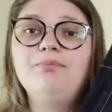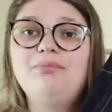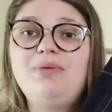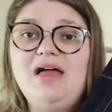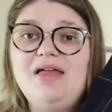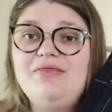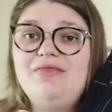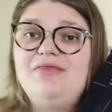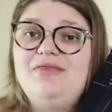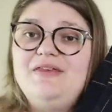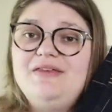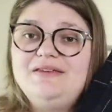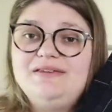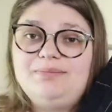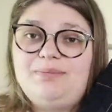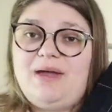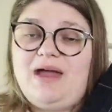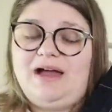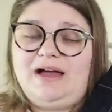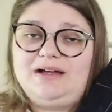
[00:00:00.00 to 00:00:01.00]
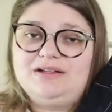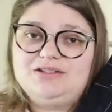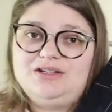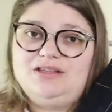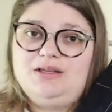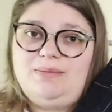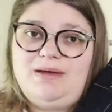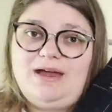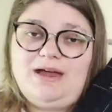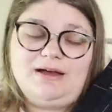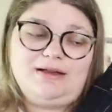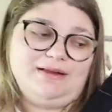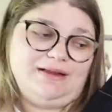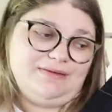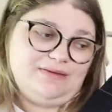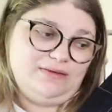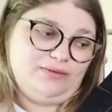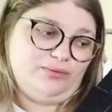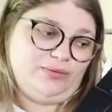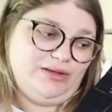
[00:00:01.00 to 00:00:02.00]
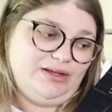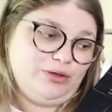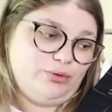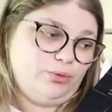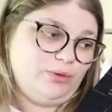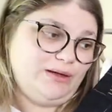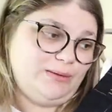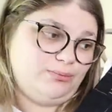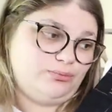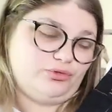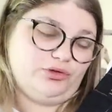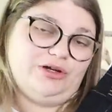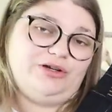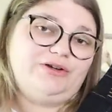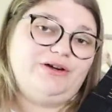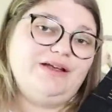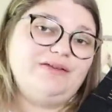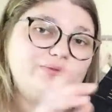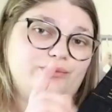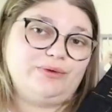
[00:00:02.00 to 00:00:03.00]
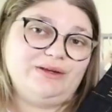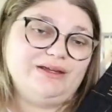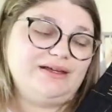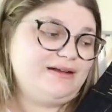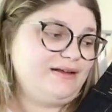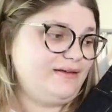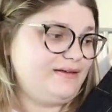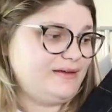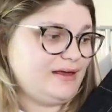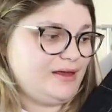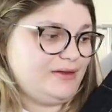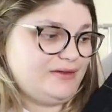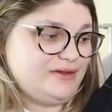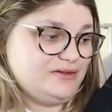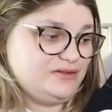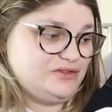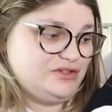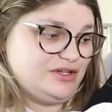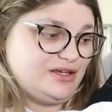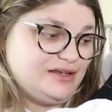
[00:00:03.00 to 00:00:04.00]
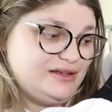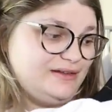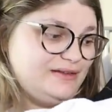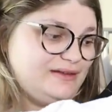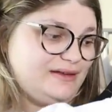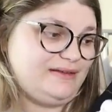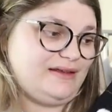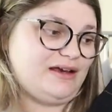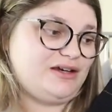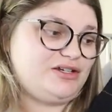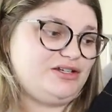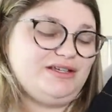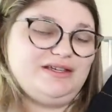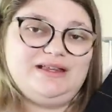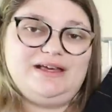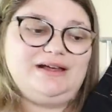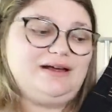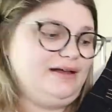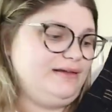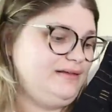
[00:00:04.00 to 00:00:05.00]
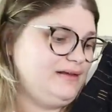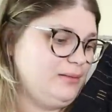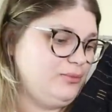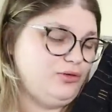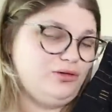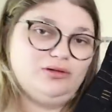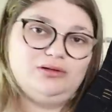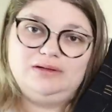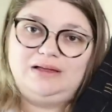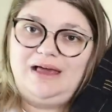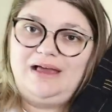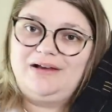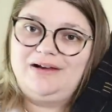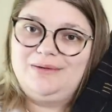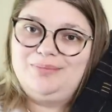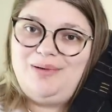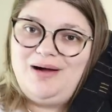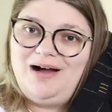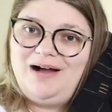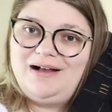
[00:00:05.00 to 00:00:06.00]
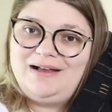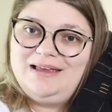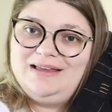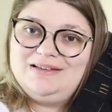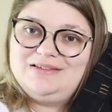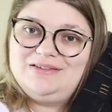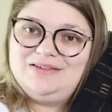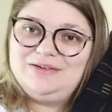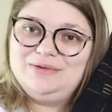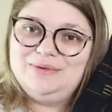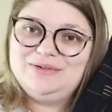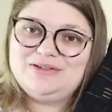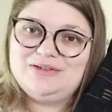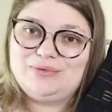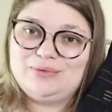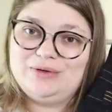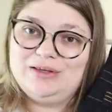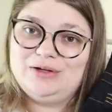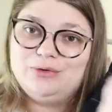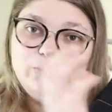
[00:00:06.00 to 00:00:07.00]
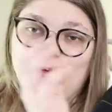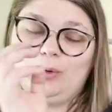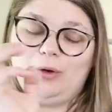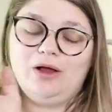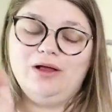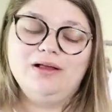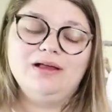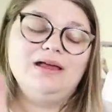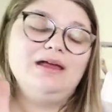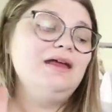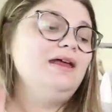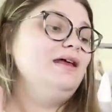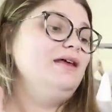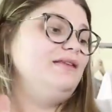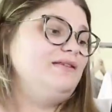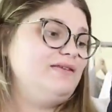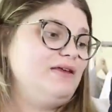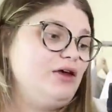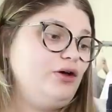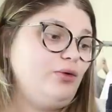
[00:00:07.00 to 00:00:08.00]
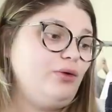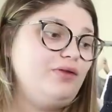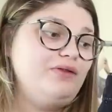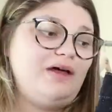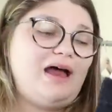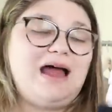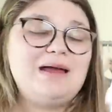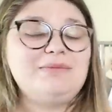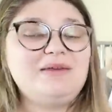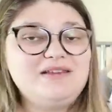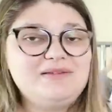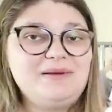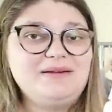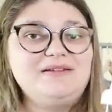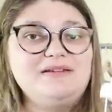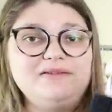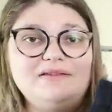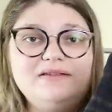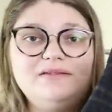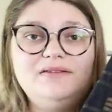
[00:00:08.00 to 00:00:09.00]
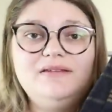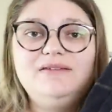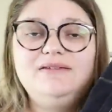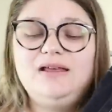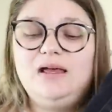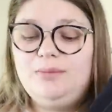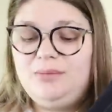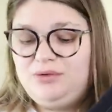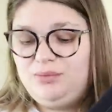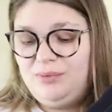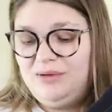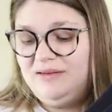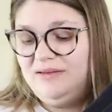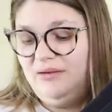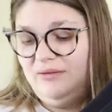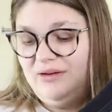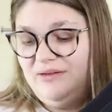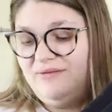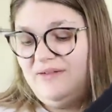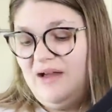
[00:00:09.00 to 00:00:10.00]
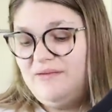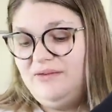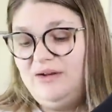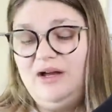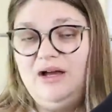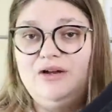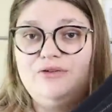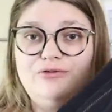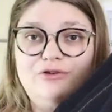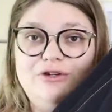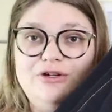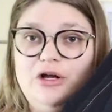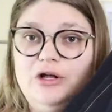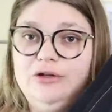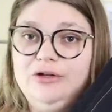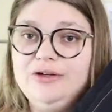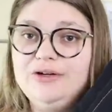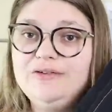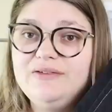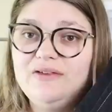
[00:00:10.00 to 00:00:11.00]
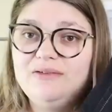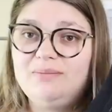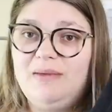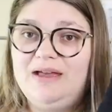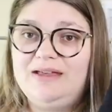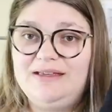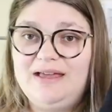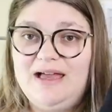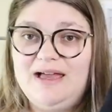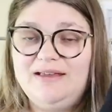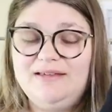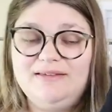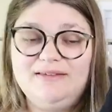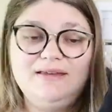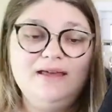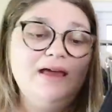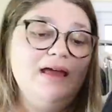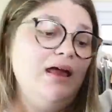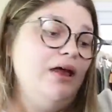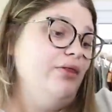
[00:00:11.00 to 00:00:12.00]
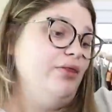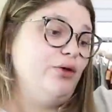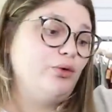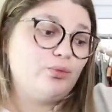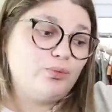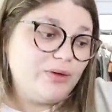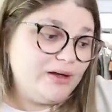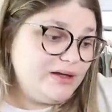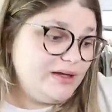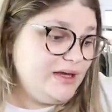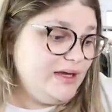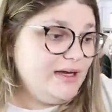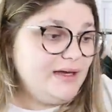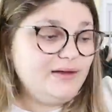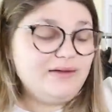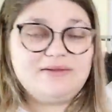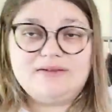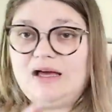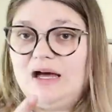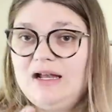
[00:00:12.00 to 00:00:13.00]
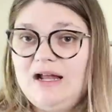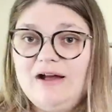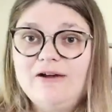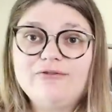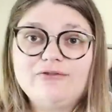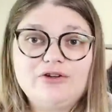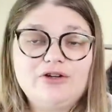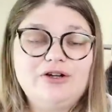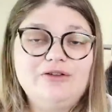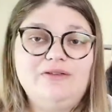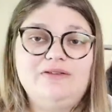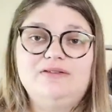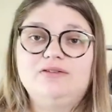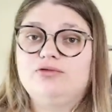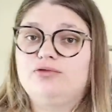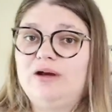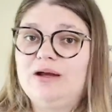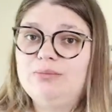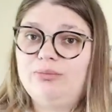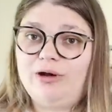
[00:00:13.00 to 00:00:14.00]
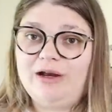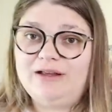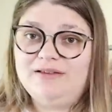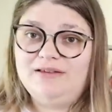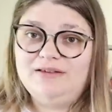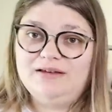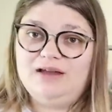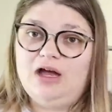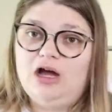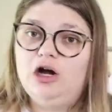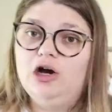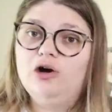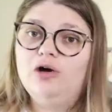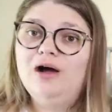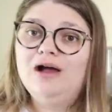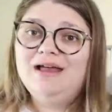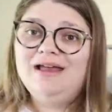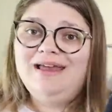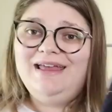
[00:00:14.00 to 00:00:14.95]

But this patch on the back, like this really cool embroidery is really gonna sell these jeans. It's actually like a double layer pocket too, which is really cool. So I'm expecting these to sell between 75 and $100 is my guess. They're really sought after. This is a great brand to know